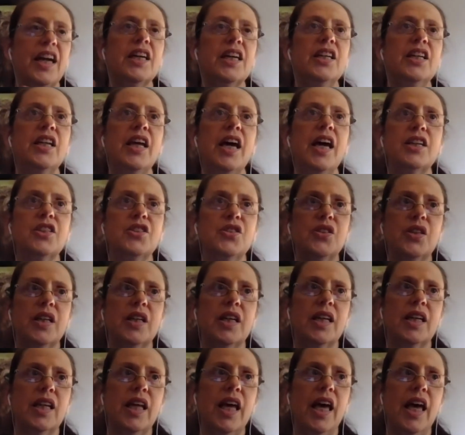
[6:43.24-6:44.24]

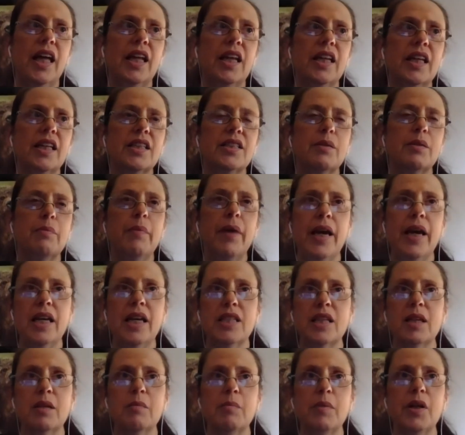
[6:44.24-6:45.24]
connection. And it's
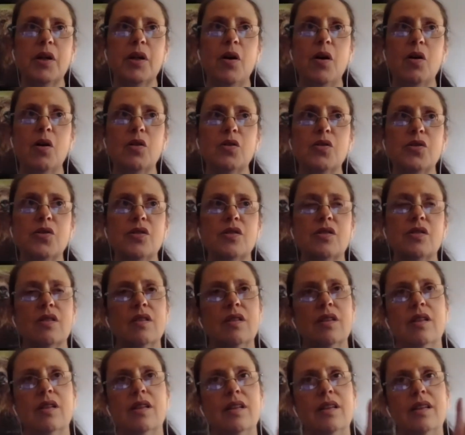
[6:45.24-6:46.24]
amazing
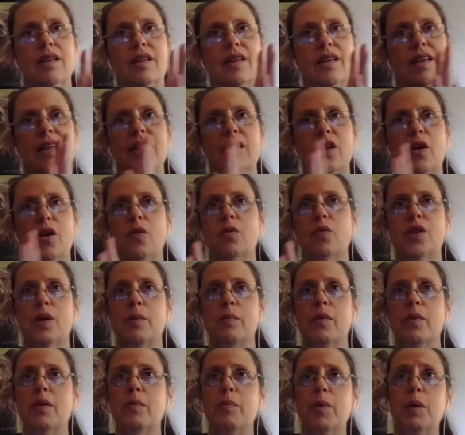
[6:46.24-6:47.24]
because, you know,
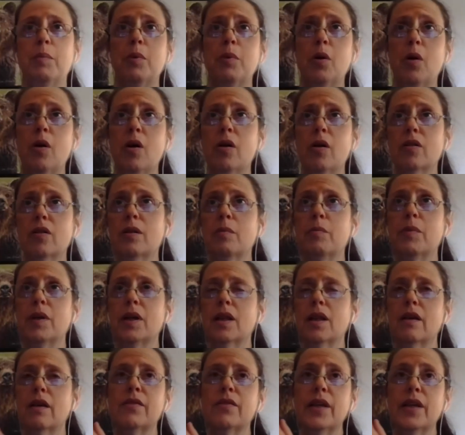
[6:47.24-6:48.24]
some of the people are in the
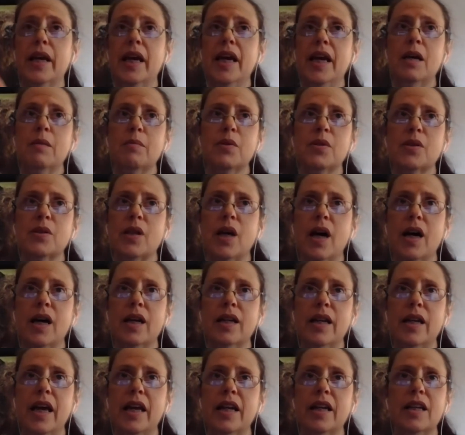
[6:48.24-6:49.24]
middle of the
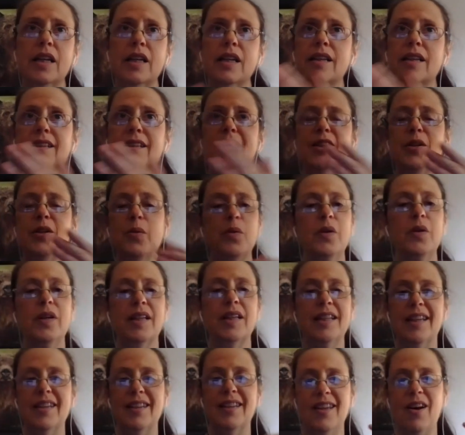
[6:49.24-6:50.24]
Amazon, and you
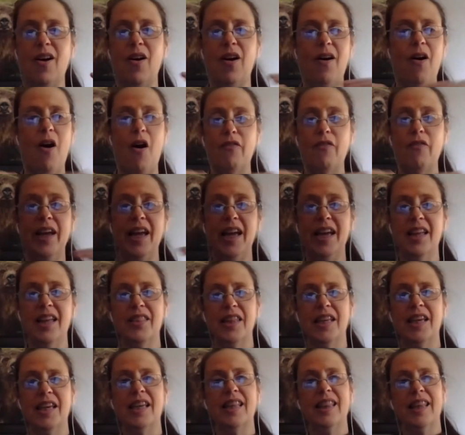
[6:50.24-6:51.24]
wouldn't
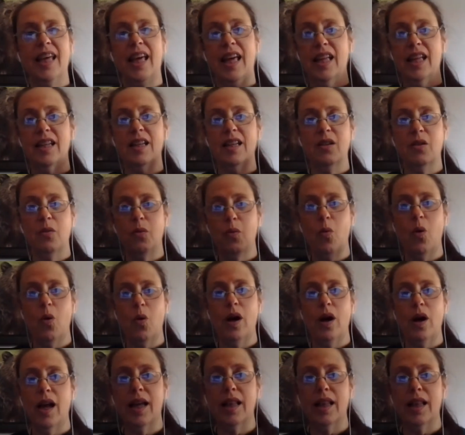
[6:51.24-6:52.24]
offhand think that
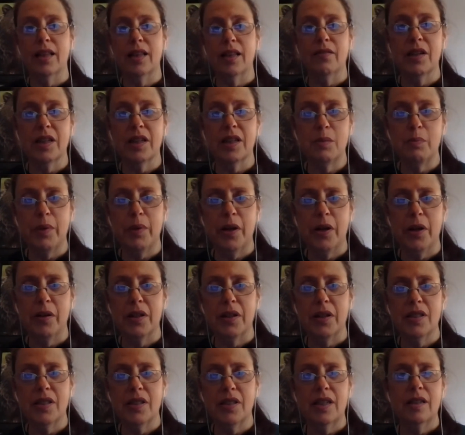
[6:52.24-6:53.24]
what I live and
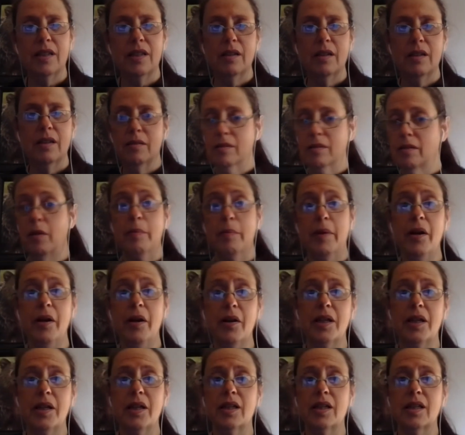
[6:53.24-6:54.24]
experience in
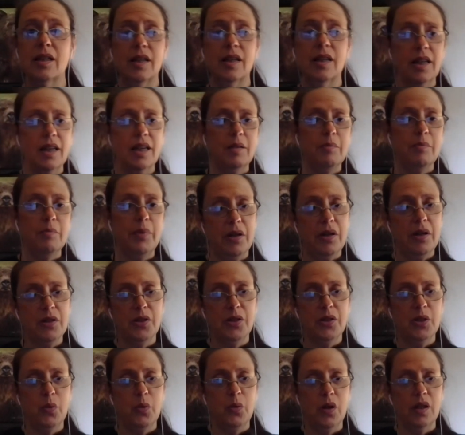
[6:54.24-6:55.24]
America
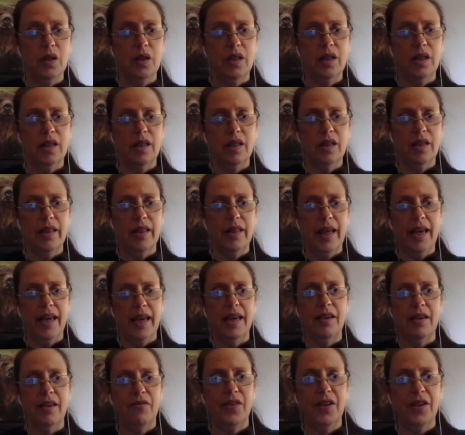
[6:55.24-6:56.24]
compares to what
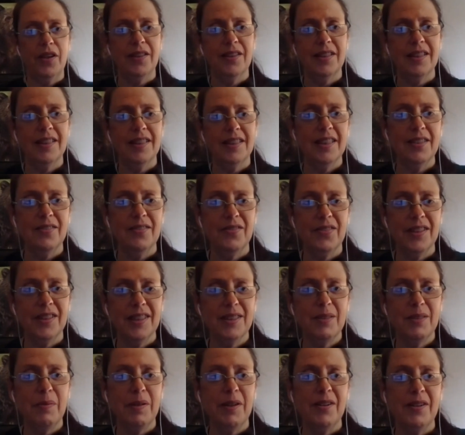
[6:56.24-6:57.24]
they feel and live
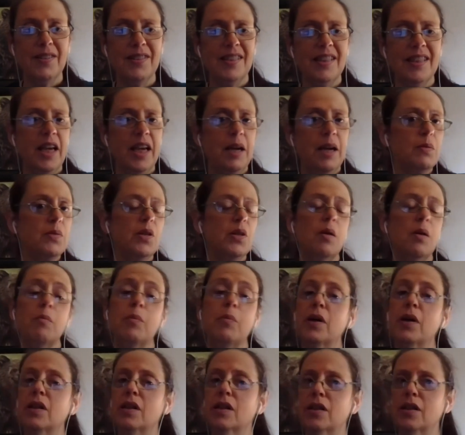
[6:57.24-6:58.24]
and experience in the
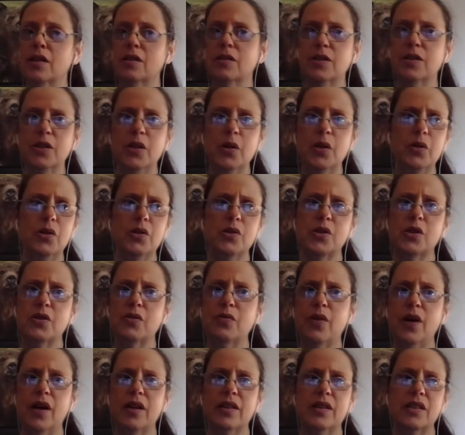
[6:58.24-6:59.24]
Amazon. But you
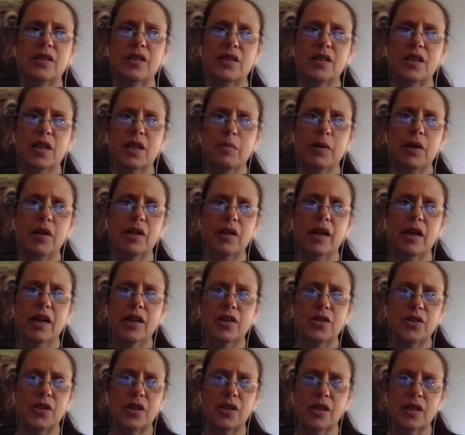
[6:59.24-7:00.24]
just find these deep
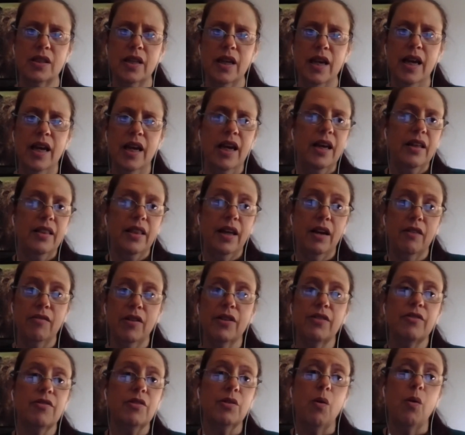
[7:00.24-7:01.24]
connections that
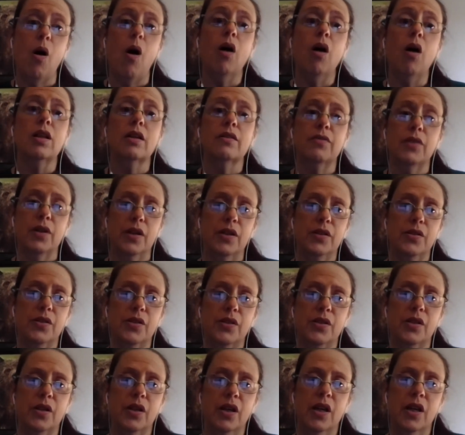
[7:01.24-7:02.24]
run through all of
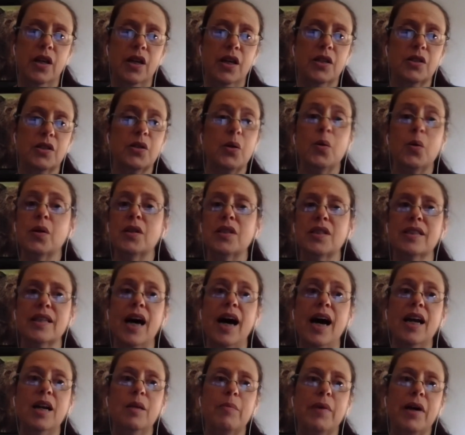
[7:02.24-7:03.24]
us. So it's
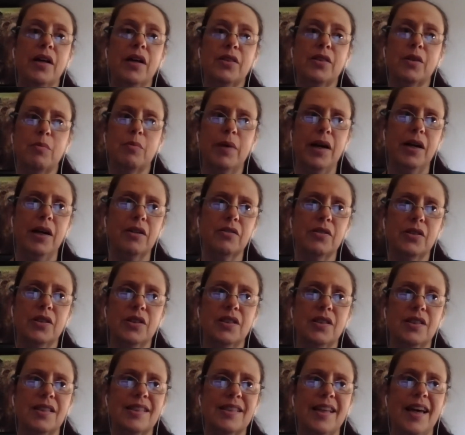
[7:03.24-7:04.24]
not about the
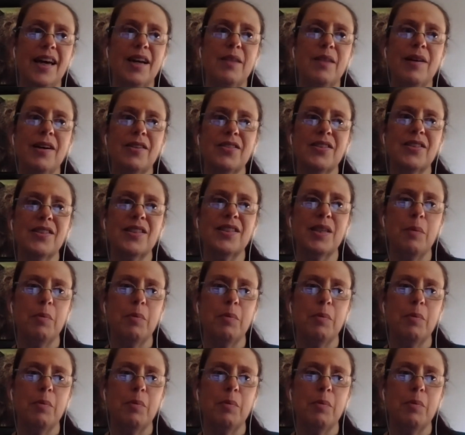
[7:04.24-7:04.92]
boundaries. It's not about the